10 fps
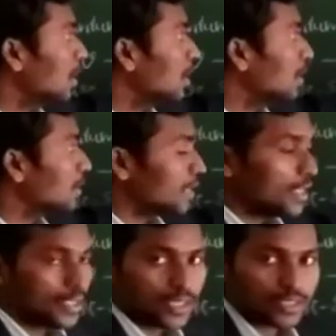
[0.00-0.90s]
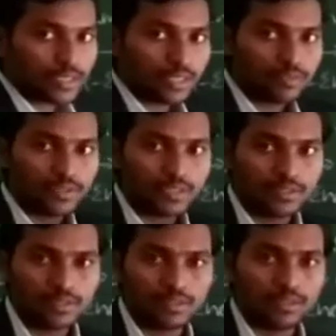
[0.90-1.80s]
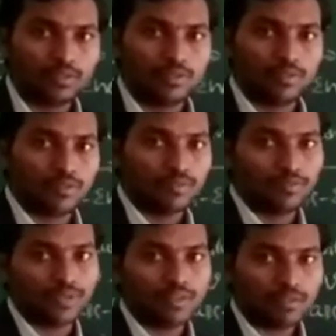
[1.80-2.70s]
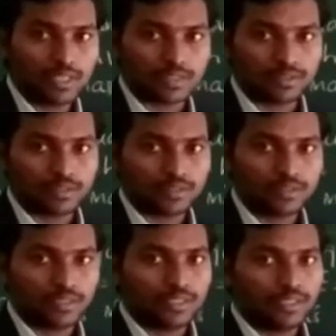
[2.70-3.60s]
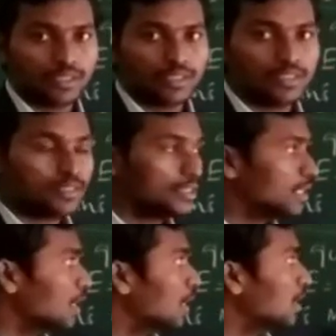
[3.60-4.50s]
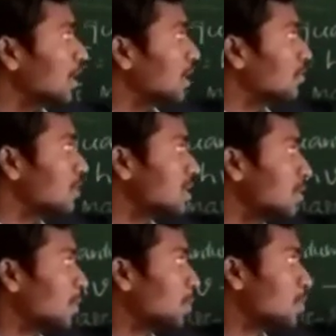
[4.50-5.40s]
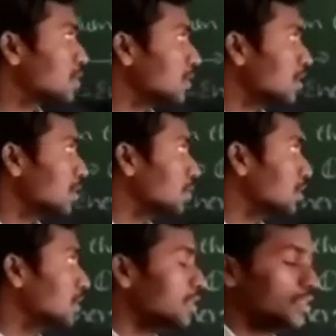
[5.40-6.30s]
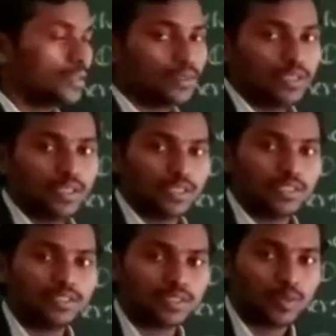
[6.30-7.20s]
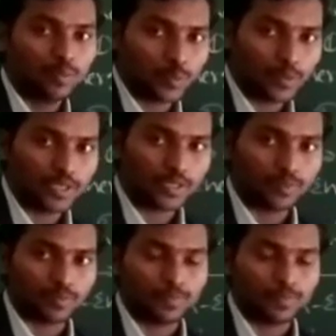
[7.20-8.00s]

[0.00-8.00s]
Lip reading: radiation of the wavelength is inversely proportional to its momentum,